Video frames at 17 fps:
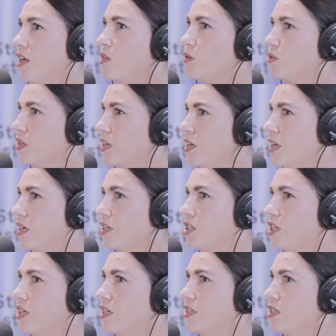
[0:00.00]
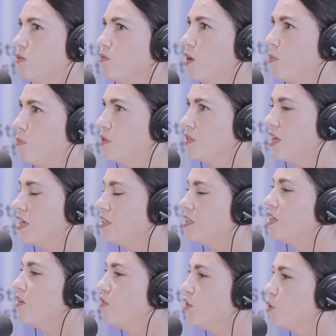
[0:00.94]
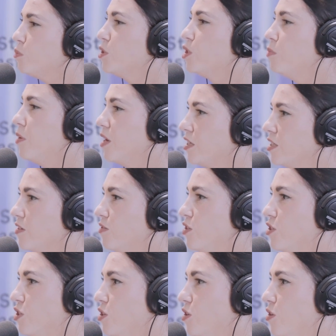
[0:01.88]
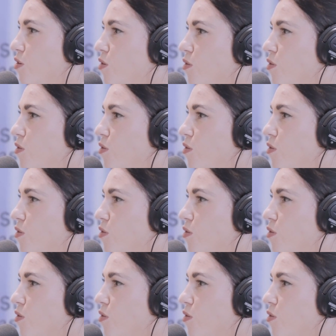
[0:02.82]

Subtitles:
those connections represent diverse perspectives to